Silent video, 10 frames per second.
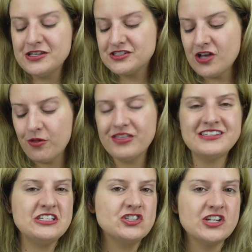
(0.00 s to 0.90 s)
So
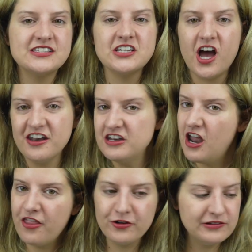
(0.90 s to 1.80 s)
this is just
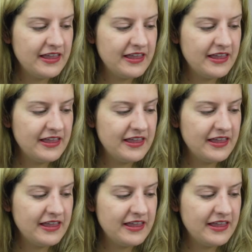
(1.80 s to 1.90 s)
another